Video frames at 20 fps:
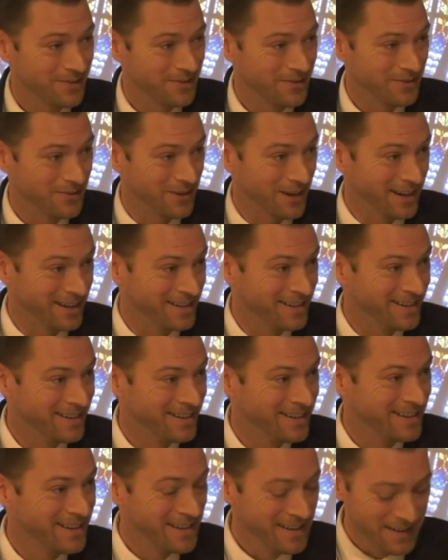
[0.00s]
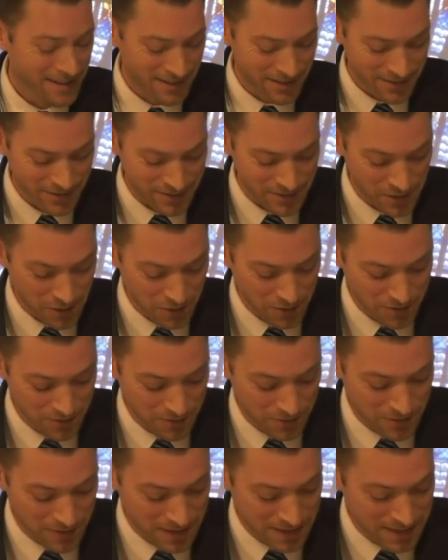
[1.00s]
Right?
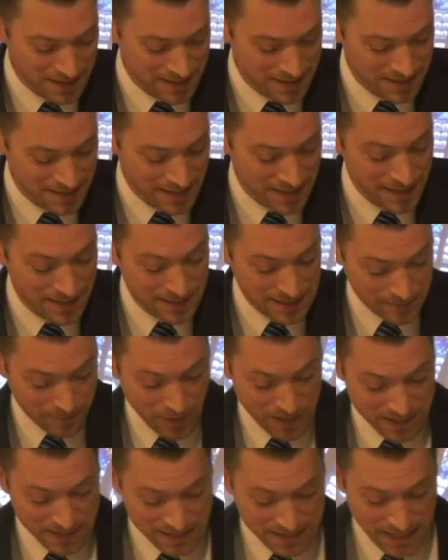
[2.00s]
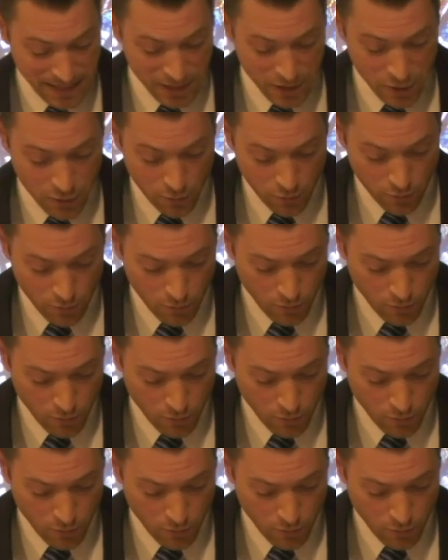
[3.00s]
So he's, he's basically saying,